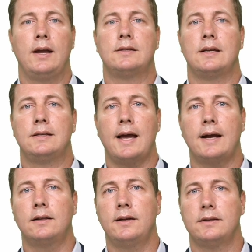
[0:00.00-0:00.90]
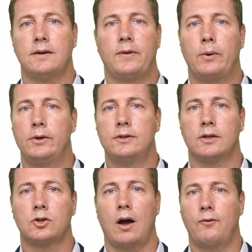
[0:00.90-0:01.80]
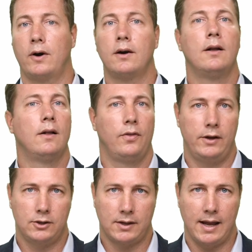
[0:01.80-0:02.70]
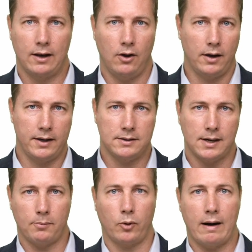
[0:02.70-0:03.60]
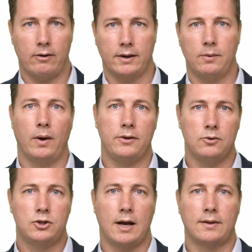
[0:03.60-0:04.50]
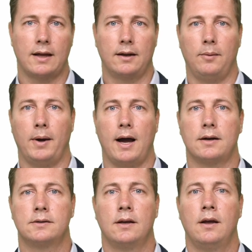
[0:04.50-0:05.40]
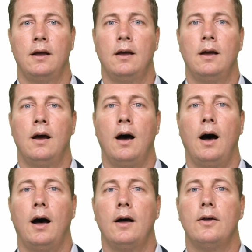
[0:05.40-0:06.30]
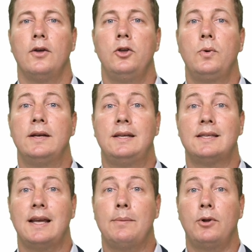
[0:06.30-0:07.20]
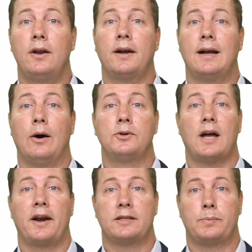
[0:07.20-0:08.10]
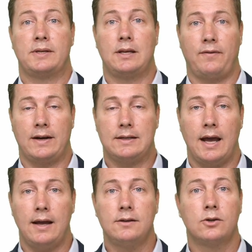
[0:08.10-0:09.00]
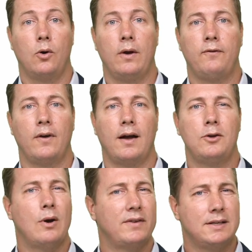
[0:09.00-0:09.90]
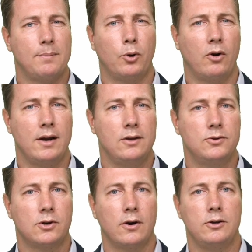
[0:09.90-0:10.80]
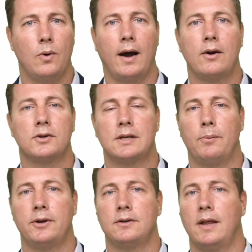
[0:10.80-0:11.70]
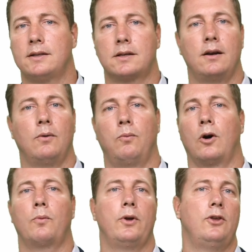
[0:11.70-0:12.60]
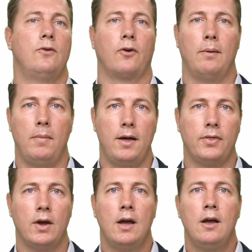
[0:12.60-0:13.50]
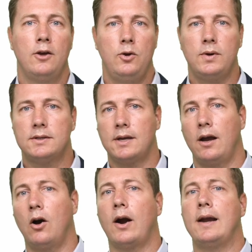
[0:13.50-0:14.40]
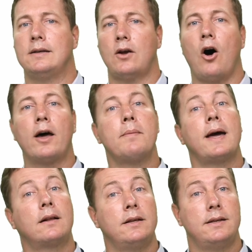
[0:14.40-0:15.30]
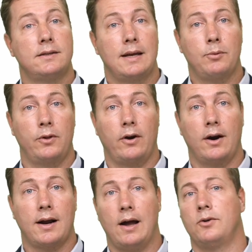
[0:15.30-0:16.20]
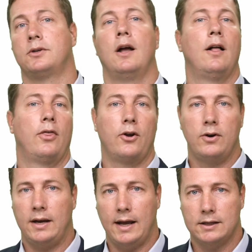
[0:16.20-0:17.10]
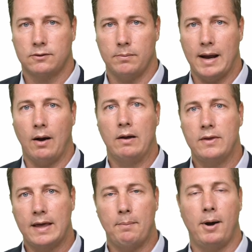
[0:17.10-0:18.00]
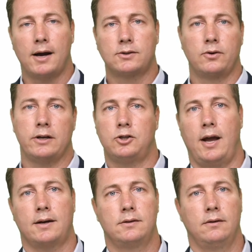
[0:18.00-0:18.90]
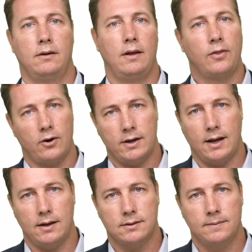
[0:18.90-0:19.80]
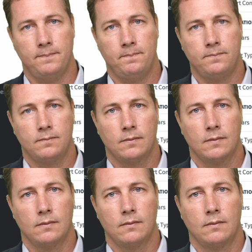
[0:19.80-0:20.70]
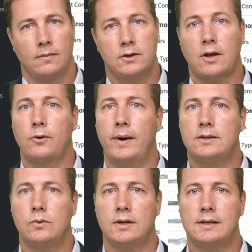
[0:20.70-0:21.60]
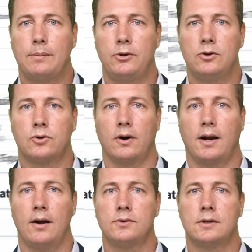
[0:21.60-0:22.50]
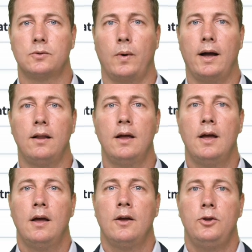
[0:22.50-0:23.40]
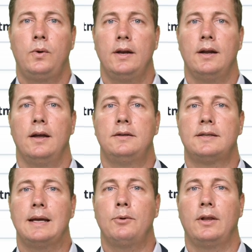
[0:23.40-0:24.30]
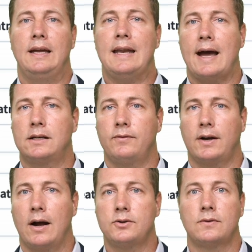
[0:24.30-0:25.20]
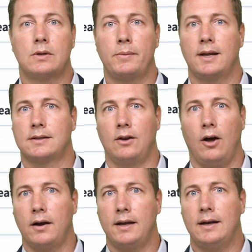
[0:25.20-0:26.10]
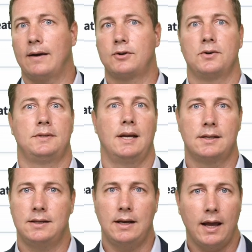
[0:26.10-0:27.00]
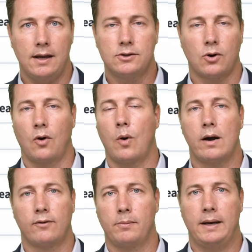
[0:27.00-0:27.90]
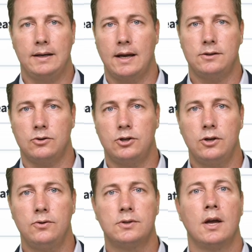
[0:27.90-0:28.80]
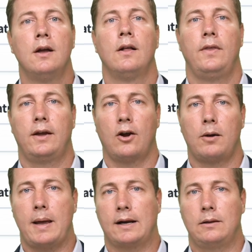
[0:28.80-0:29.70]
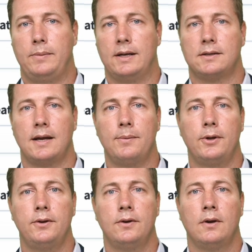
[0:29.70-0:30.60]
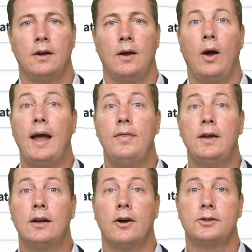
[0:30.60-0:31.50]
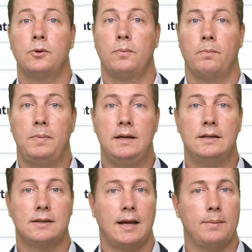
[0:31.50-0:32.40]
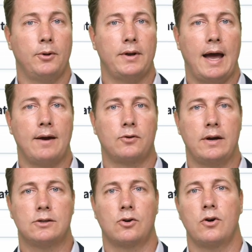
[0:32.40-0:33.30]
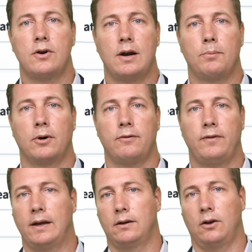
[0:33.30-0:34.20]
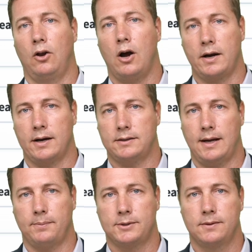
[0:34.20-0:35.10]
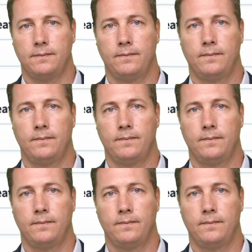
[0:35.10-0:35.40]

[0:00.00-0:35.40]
It's exactly as if they were using the software, they just can't log in temporarily while you check that little box. You can disable an account on a specific day. So if you have a temporary user and you hire someone that's going to work with you for a month, you can say, all right, automatically disable their account 30 days from now, and then that box will get checked in 30 days. There's other ways to disable user accounts as well. You can disable inactive accounts if someone doesn't log in after 60 days or however many days you choose. They can automatically be disabled, and they can also be disabled after a certain number of failed login attempts.